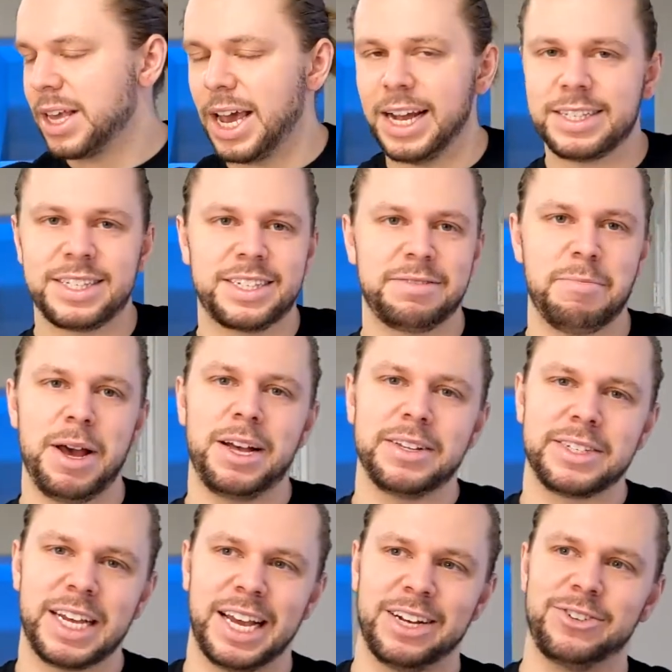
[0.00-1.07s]
It smells
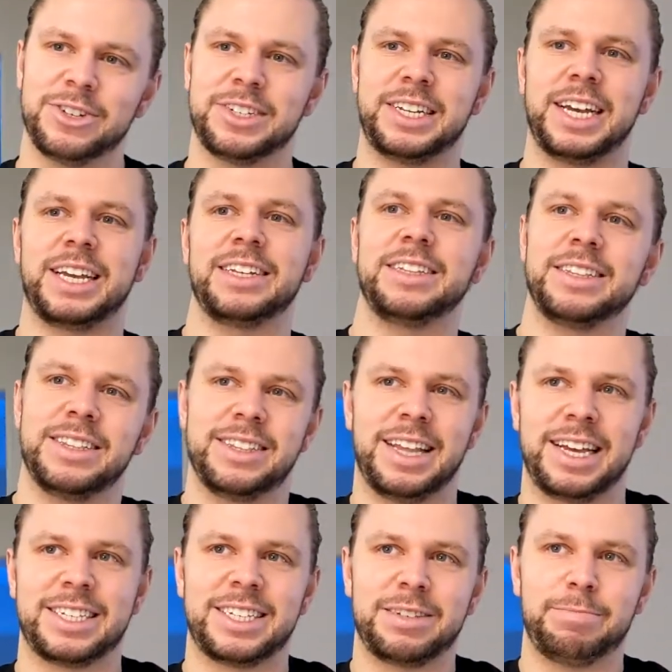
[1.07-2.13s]
interesting,
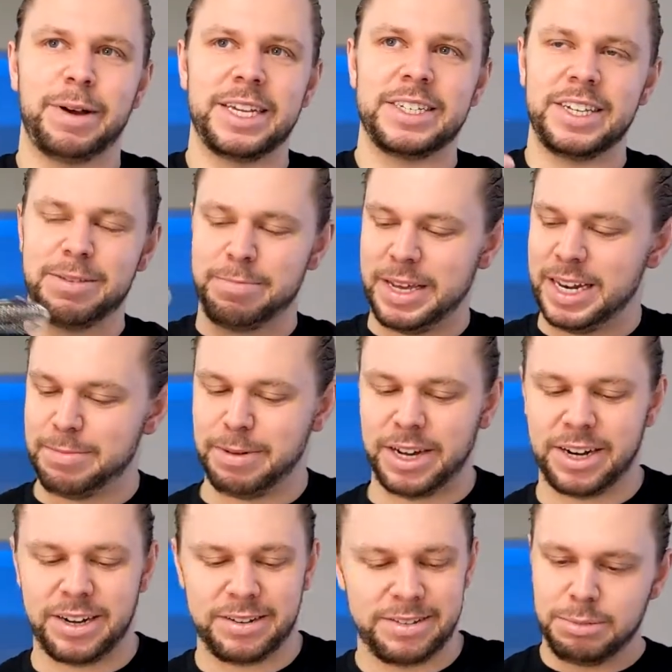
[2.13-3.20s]
like spicy peanut
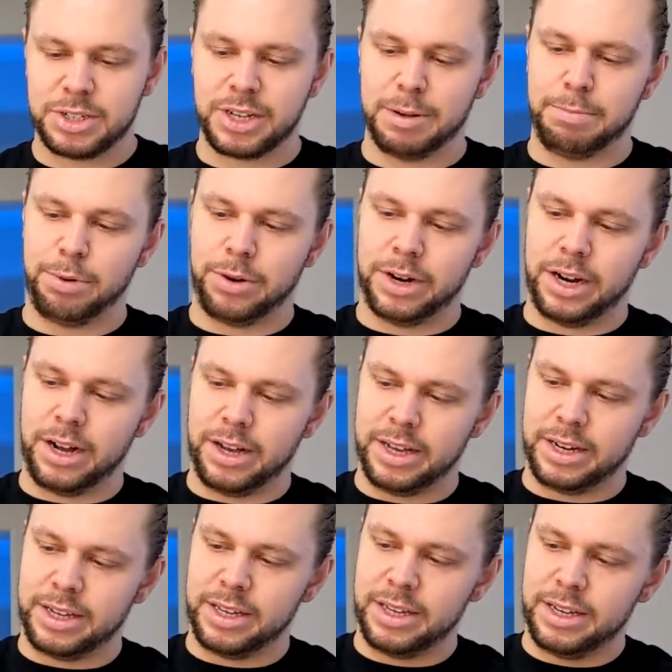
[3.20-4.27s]
butter. I'm just going to pour it all
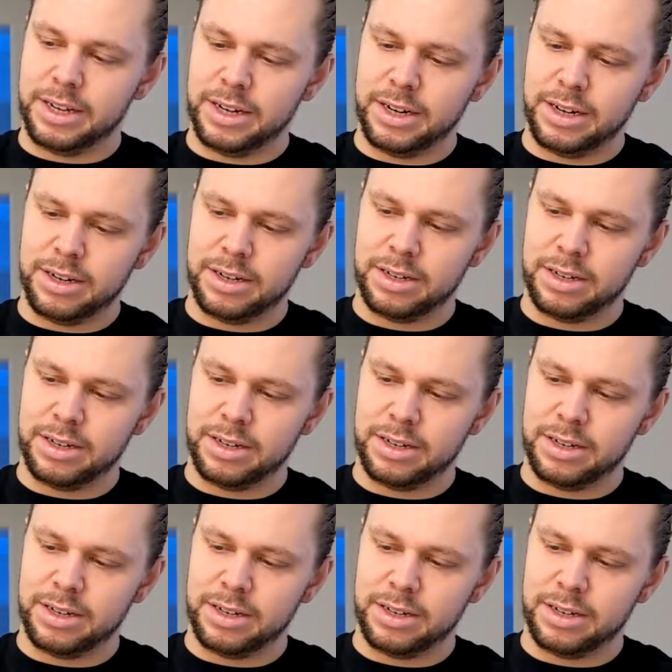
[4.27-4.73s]
in here.